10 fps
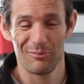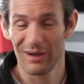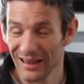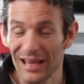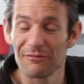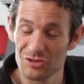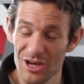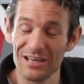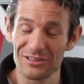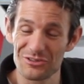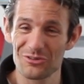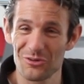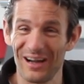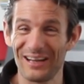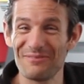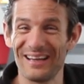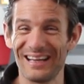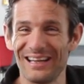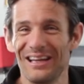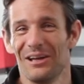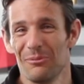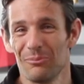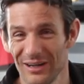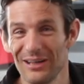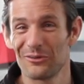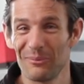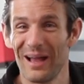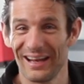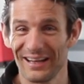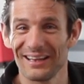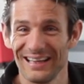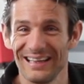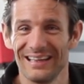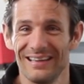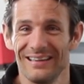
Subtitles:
my life changed quite a bit, pretty dramatically.